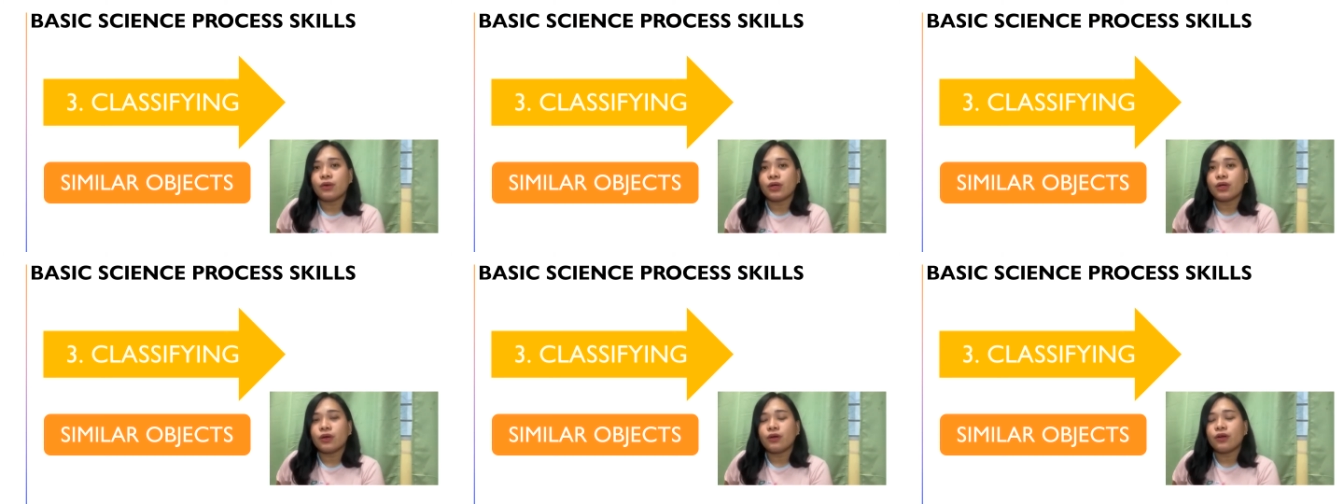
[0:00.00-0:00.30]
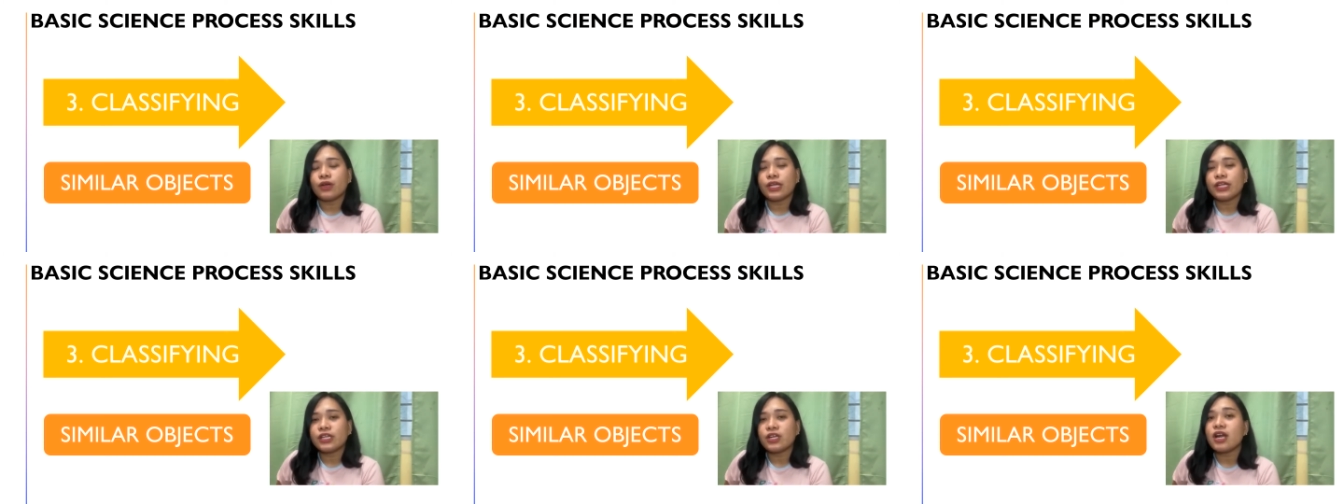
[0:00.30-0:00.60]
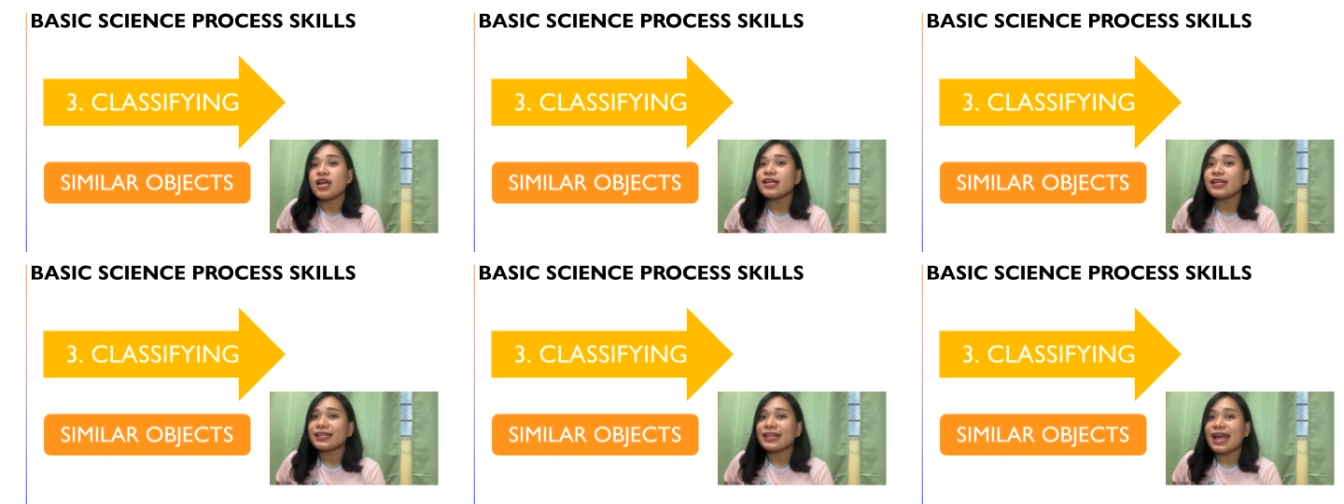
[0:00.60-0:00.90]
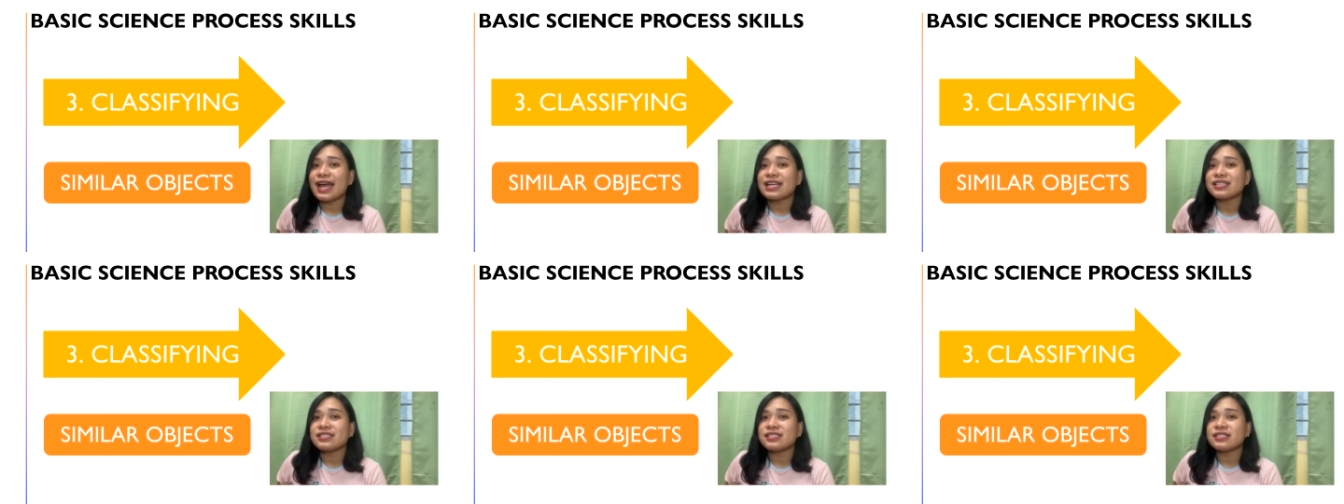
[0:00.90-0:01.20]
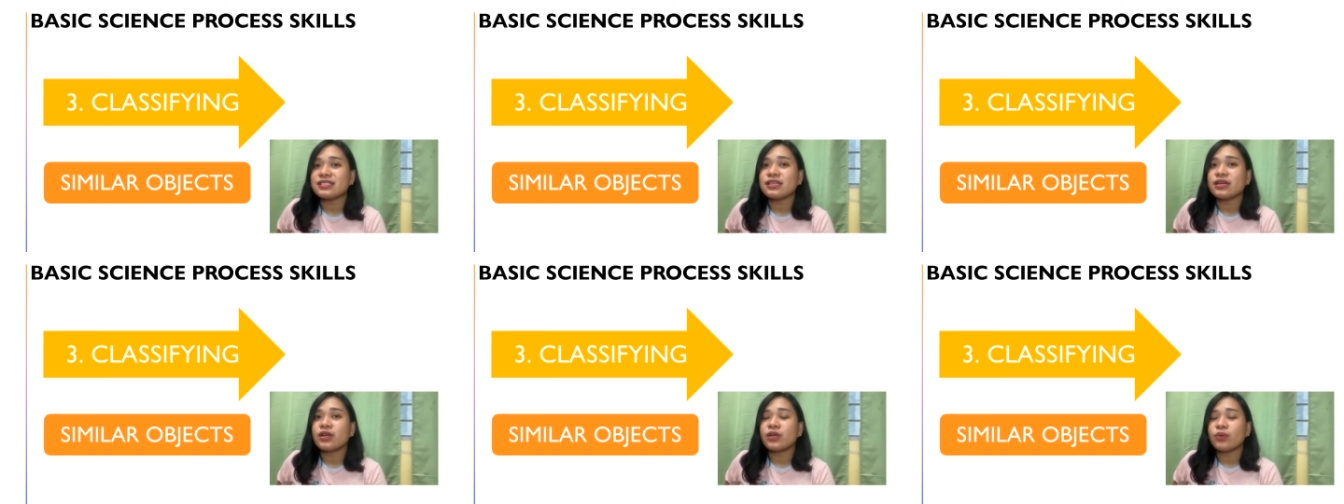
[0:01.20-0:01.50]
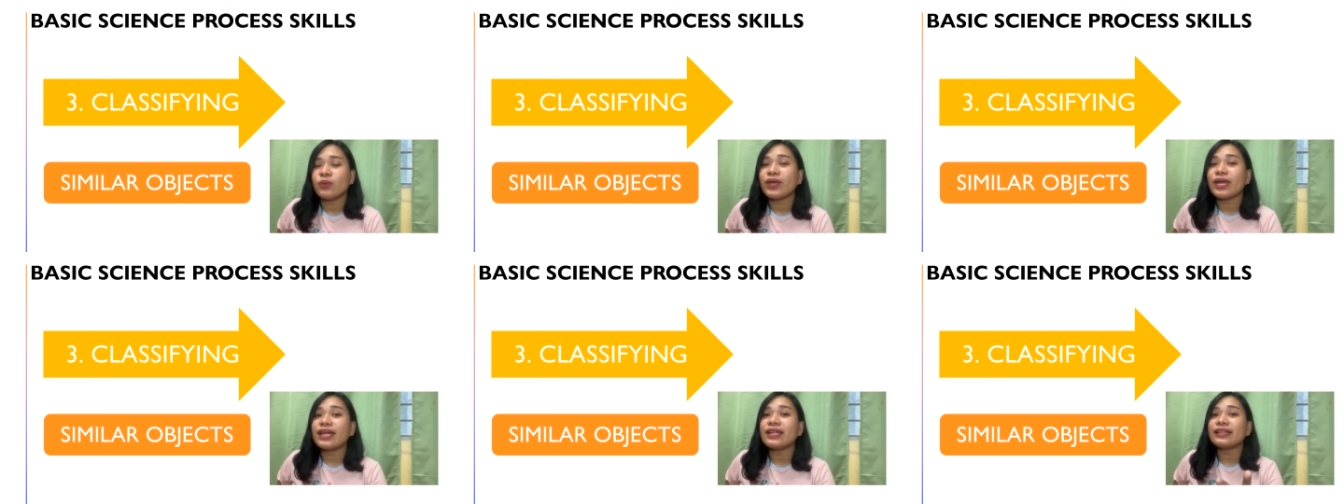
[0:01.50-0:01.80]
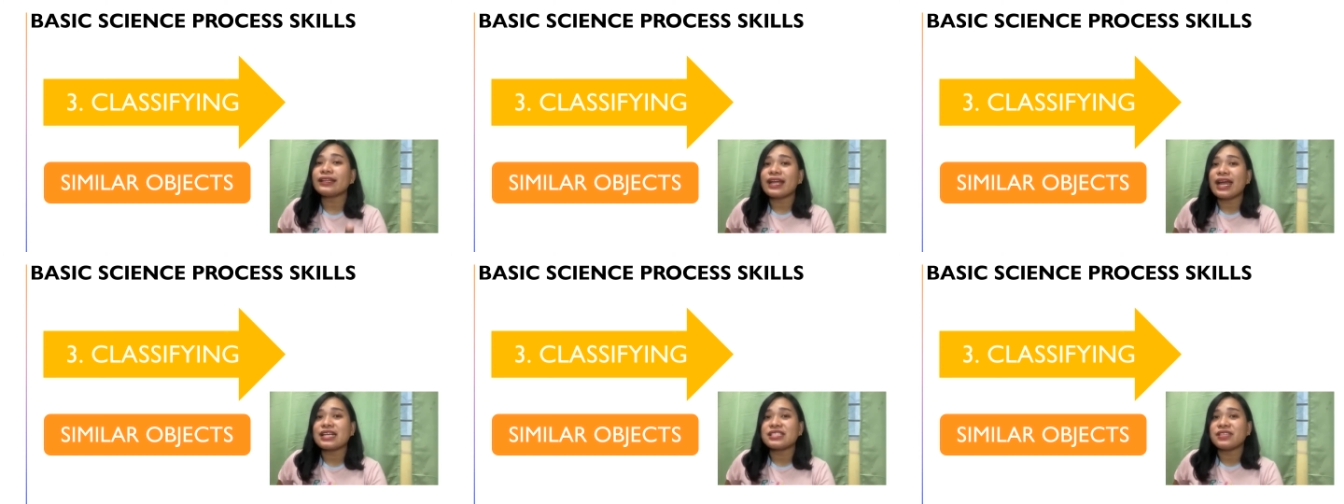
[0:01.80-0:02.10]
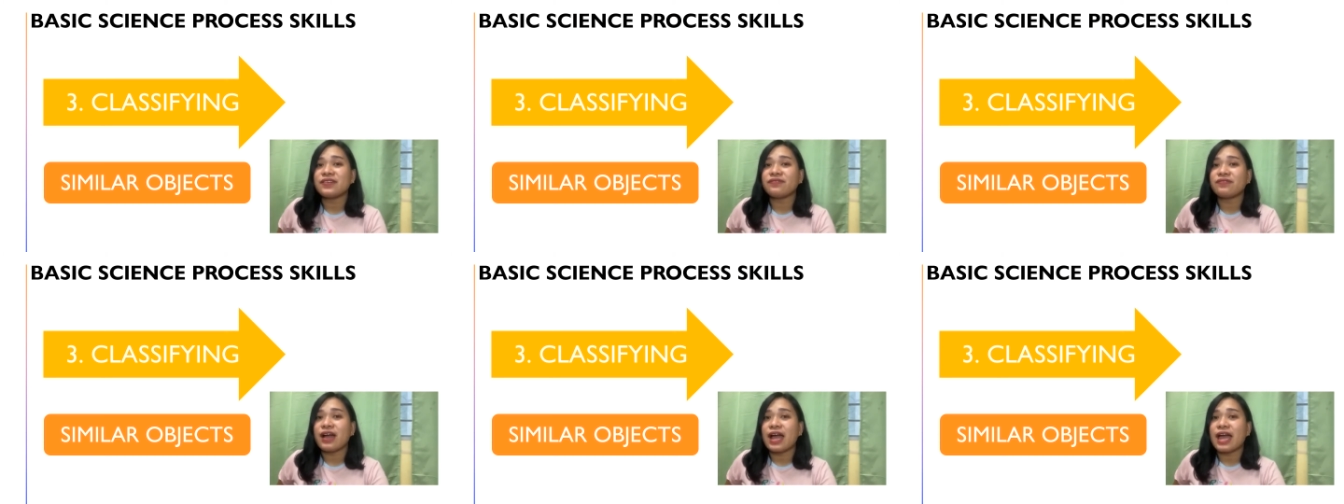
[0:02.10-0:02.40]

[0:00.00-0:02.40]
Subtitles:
in your class, we can classify